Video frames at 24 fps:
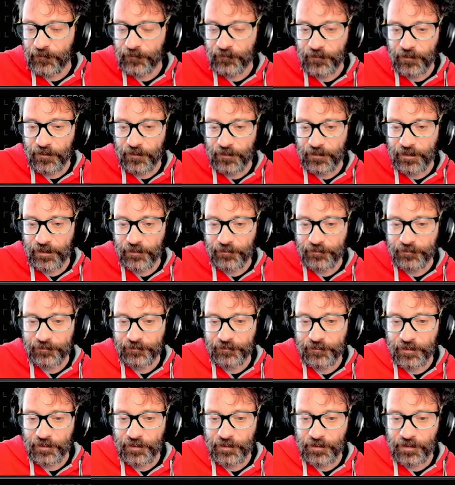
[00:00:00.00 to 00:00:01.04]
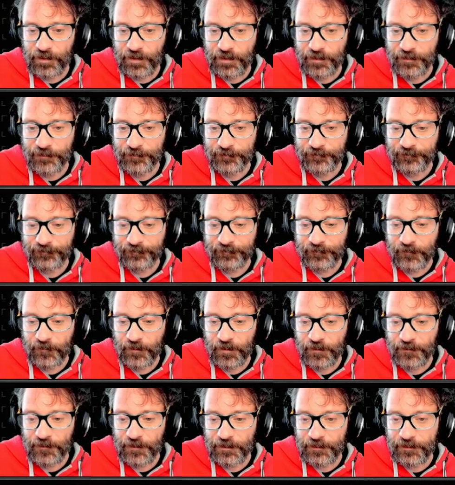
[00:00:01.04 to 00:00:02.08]
Fair enough. I'll
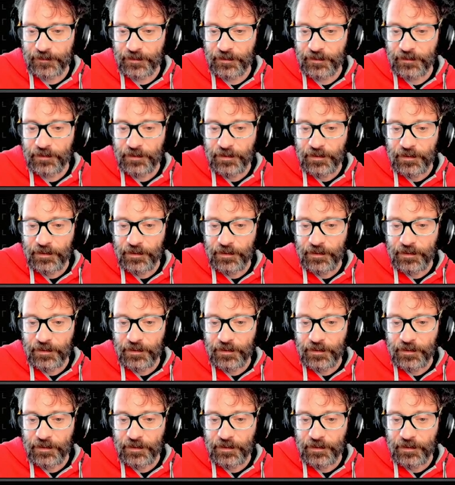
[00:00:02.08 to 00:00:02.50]
write that down.